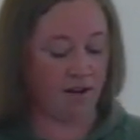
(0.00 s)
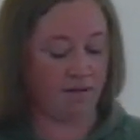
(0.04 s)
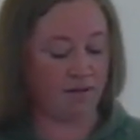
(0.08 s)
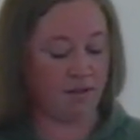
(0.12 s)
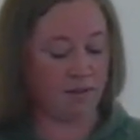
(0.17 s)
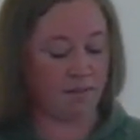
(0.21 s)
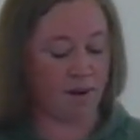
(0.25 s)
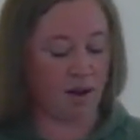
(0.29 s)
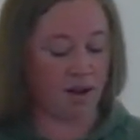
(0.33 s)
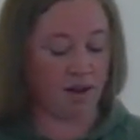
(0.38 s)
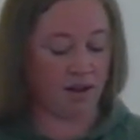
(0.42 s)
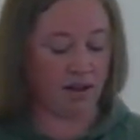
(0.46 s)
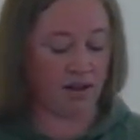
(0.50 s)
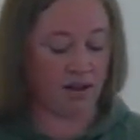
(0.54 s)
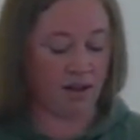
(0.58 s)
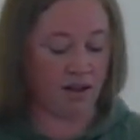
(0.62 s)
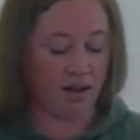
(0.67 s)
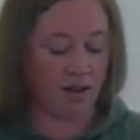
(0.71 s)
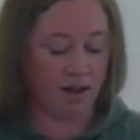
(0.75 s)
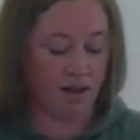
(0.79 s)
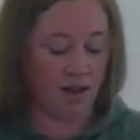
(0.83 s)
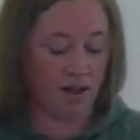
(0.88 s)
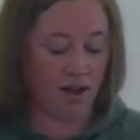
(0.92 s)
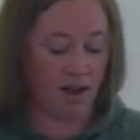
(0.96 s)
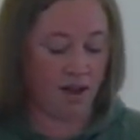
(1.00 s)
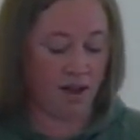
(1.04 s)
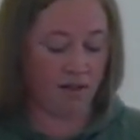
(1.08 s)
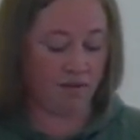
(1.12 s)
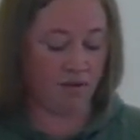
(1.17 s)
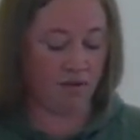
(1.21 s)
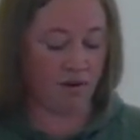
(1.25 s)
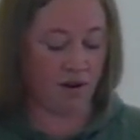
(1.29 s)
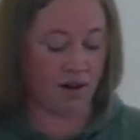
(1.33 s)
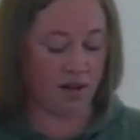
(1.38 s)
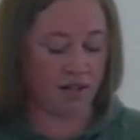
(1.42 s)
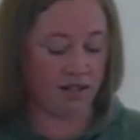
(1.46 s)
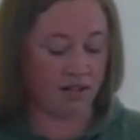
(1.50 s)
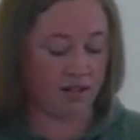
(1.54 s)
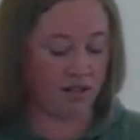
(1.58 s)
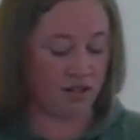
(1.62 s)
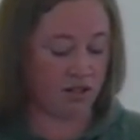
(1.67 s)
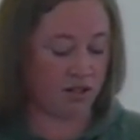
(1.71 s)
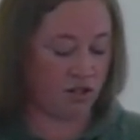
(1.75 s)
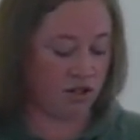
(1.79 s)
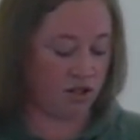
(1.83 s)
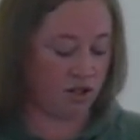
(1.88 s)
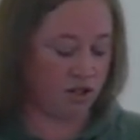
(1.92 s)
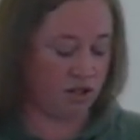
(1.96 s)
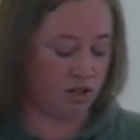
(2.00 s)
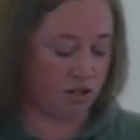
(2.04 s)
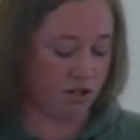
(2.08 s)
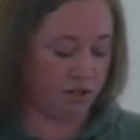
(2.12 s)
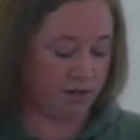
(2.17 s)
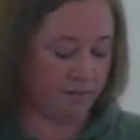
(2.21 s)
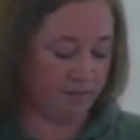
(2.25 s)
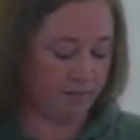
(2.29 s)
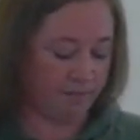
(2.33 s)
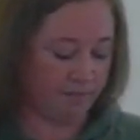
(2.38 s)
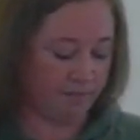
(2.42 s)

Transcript: of the body of Christ's church.